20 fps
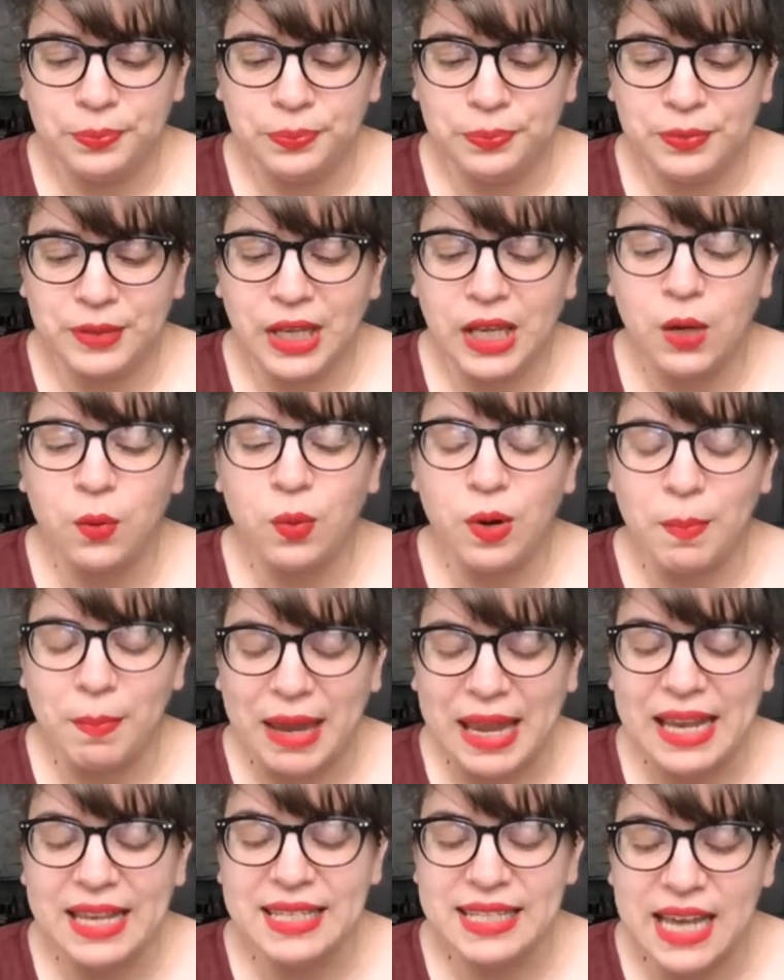He
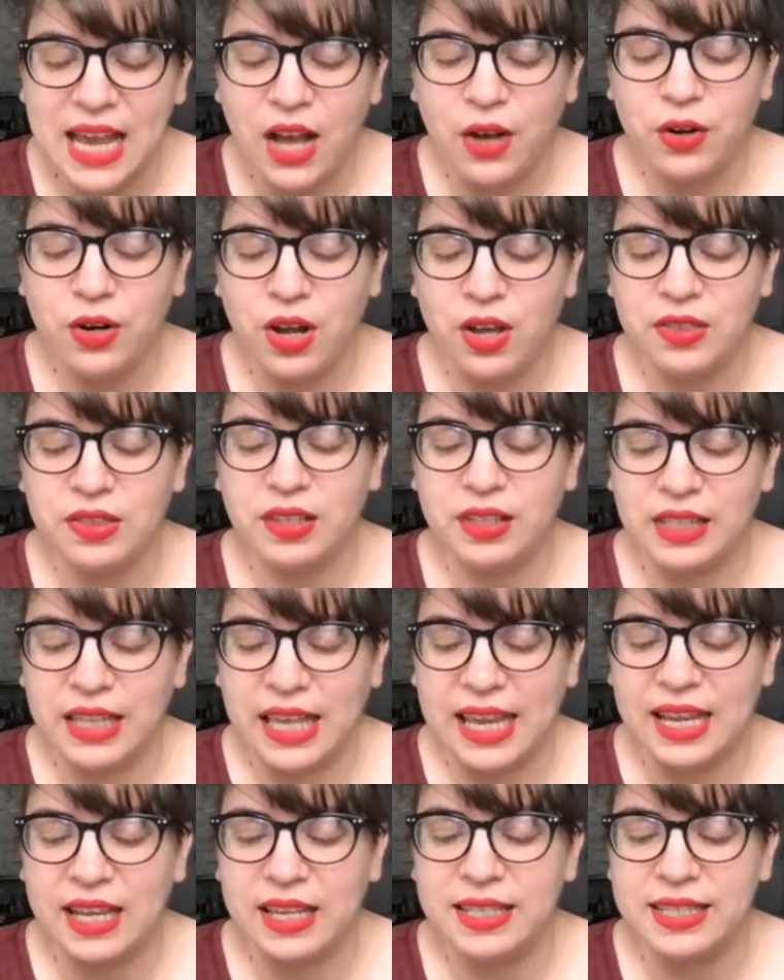remained out on the
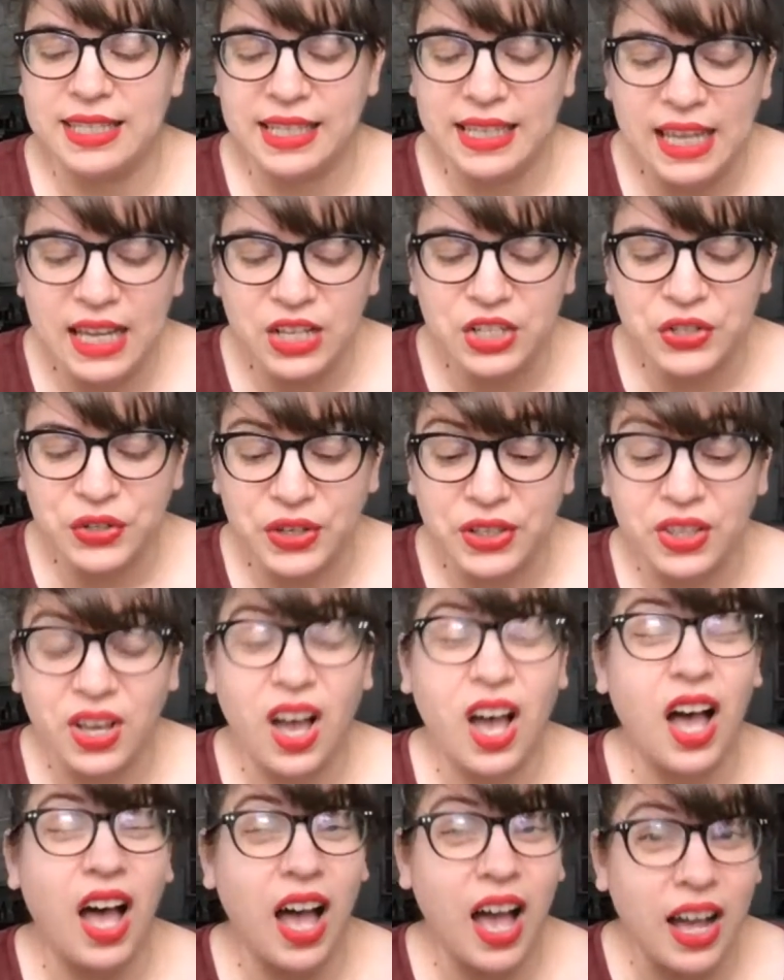lake digging during the
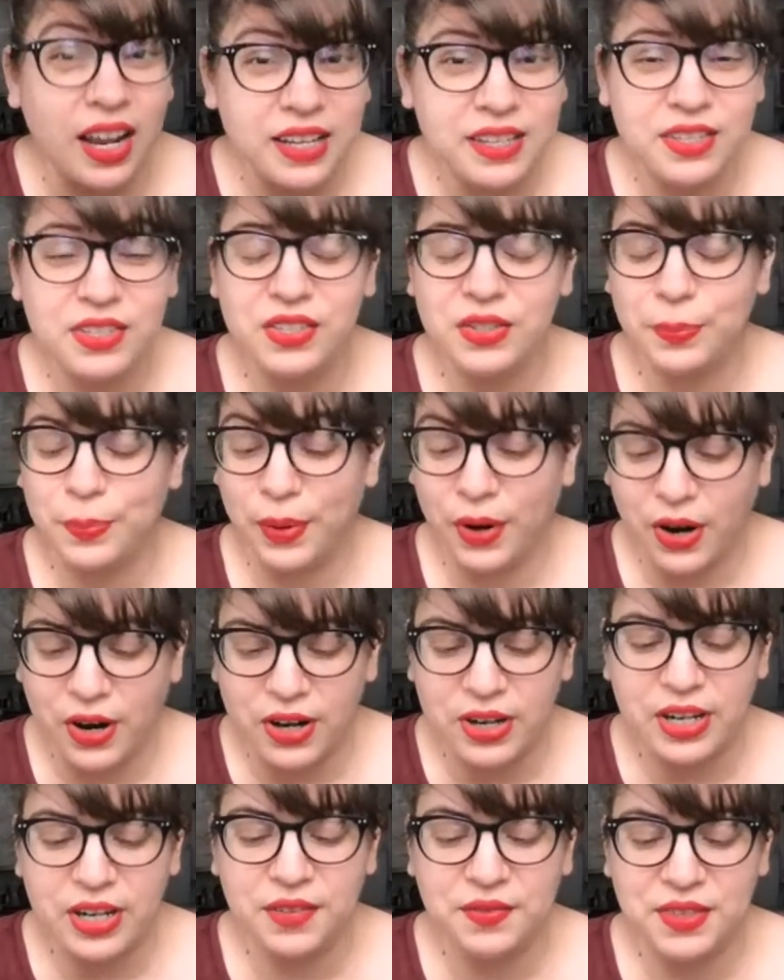hottest
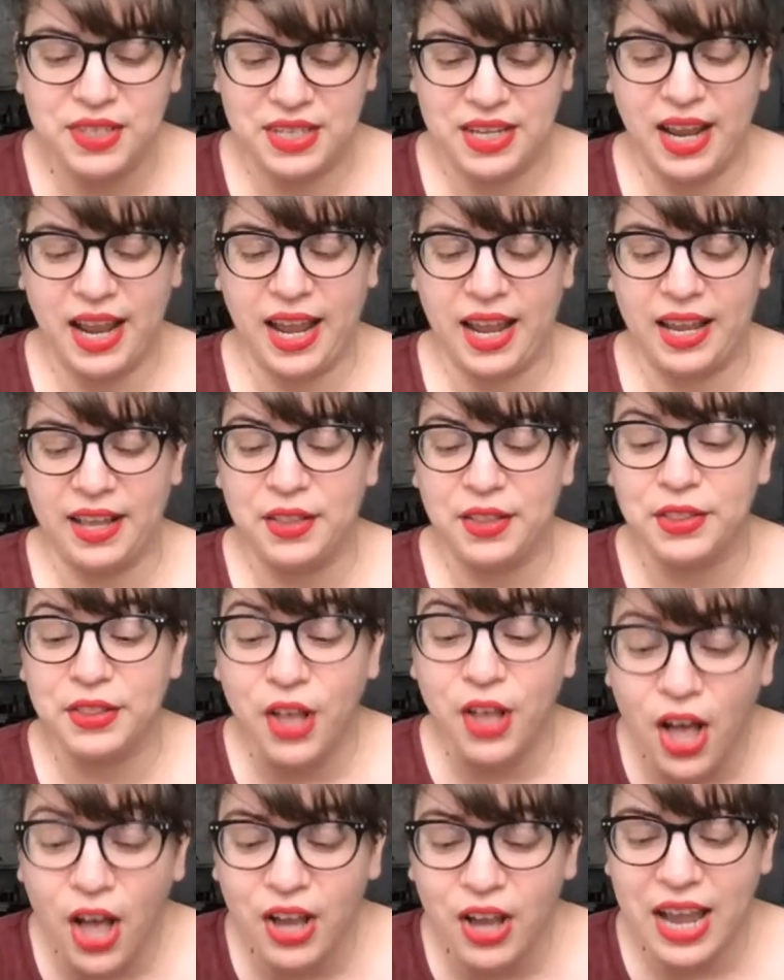part of the day,
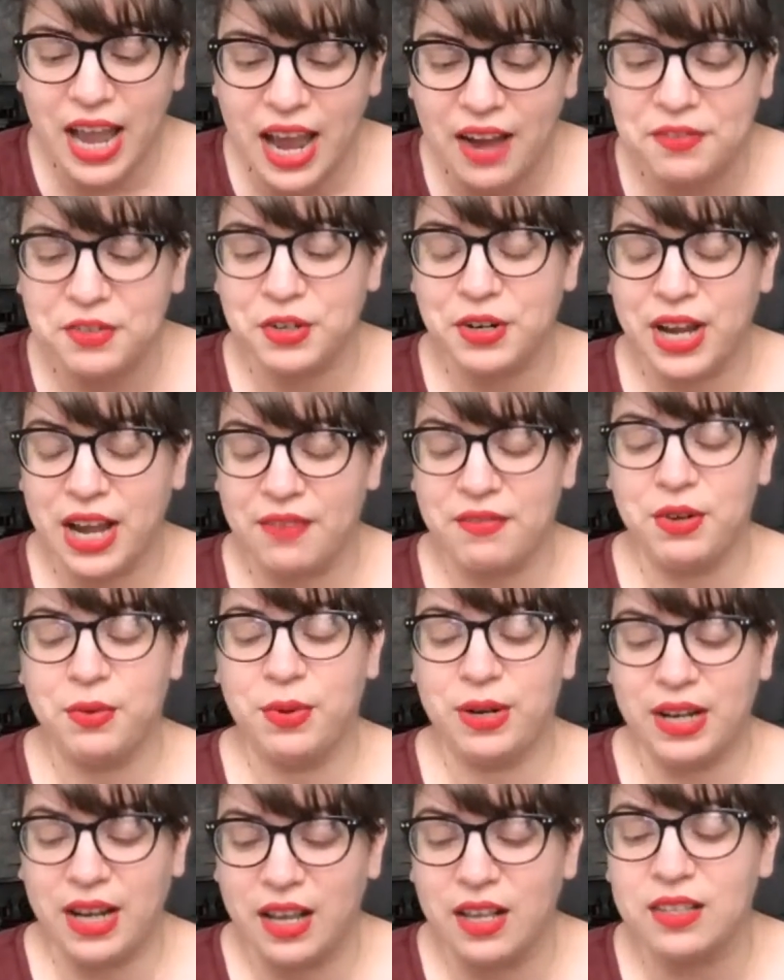long after
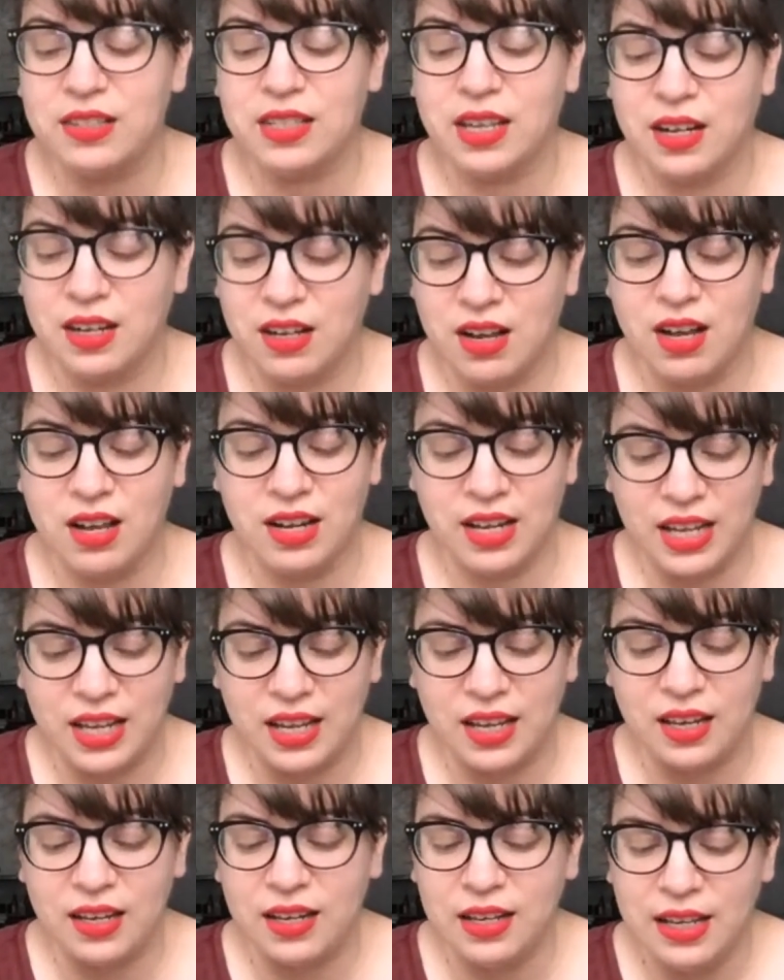everyone else had gone
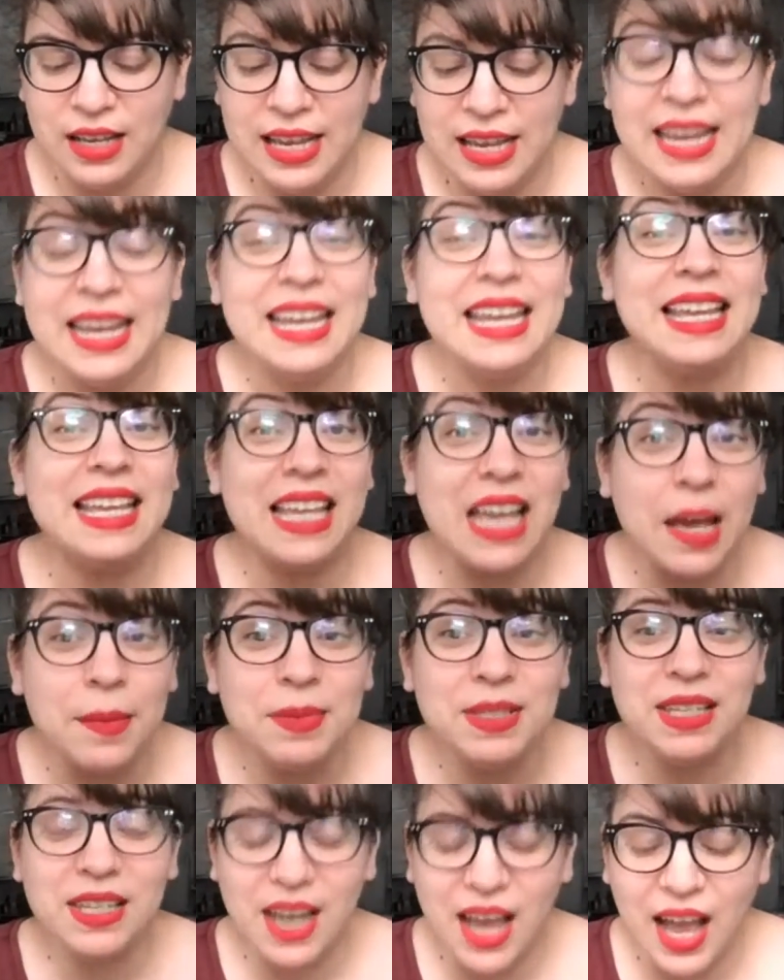in. He
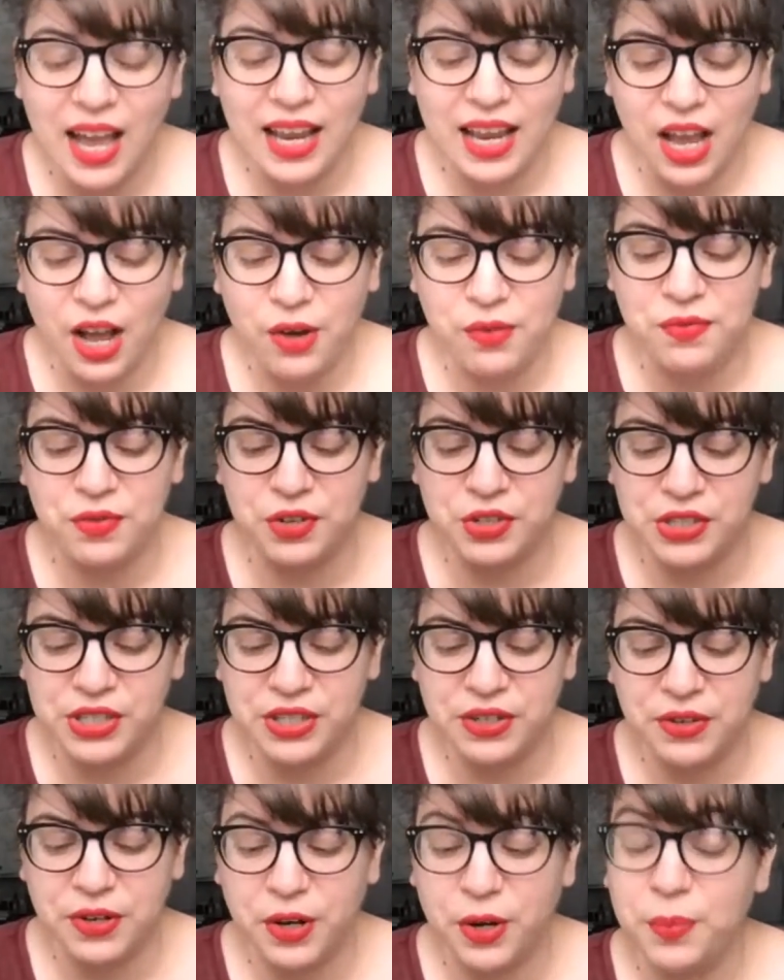kept an eye out for
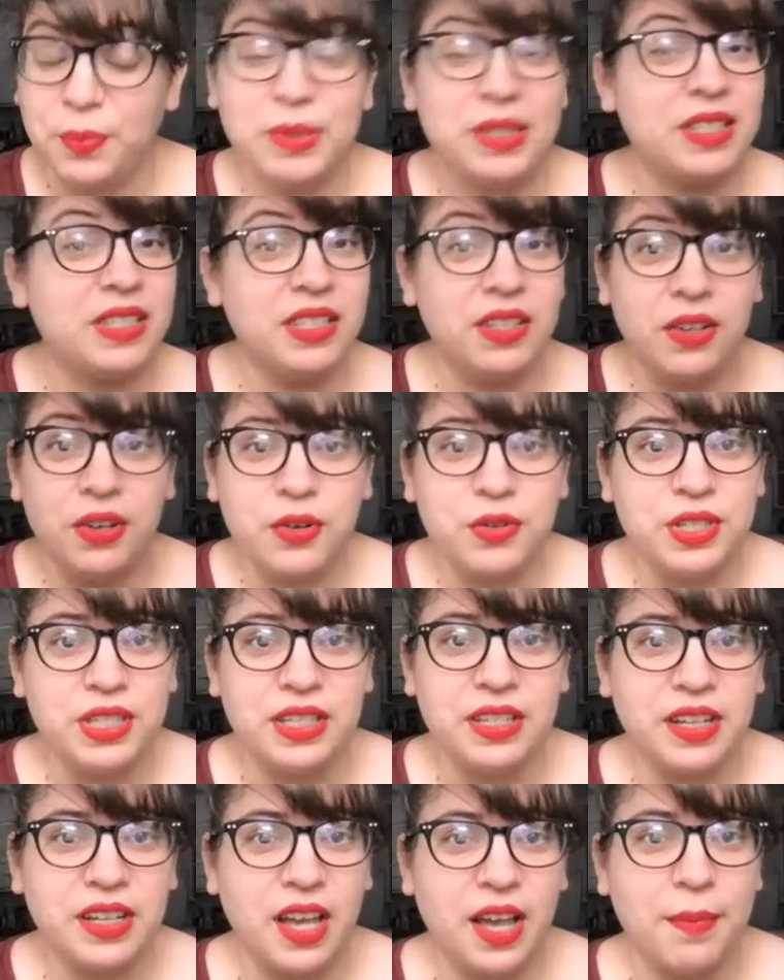Zero, but Zero
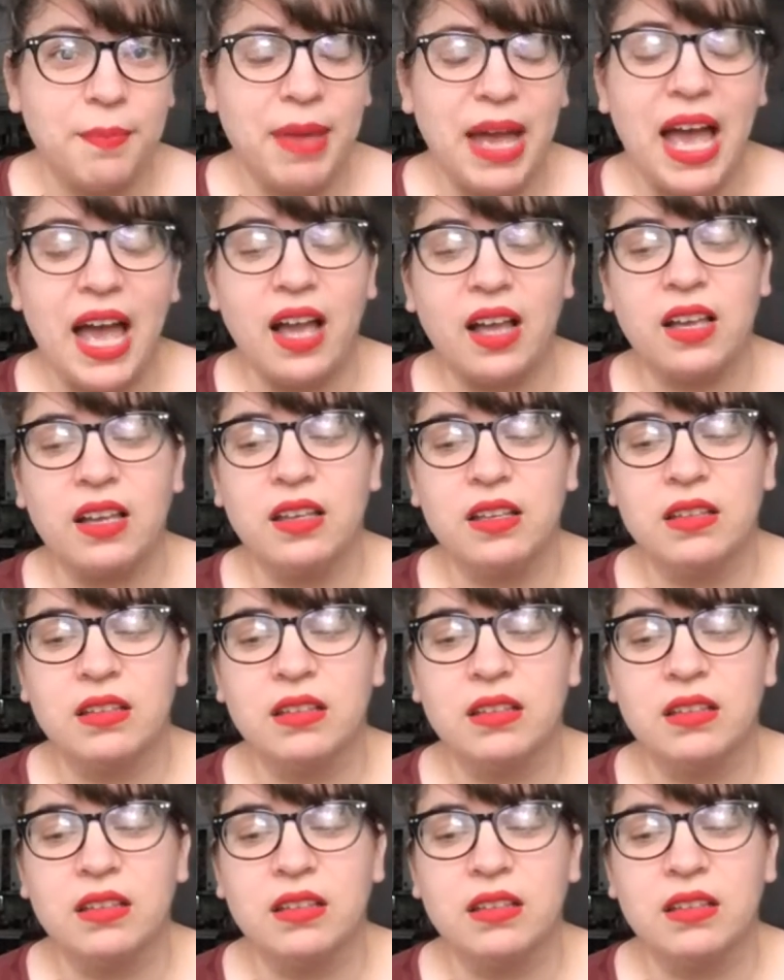didn't come back.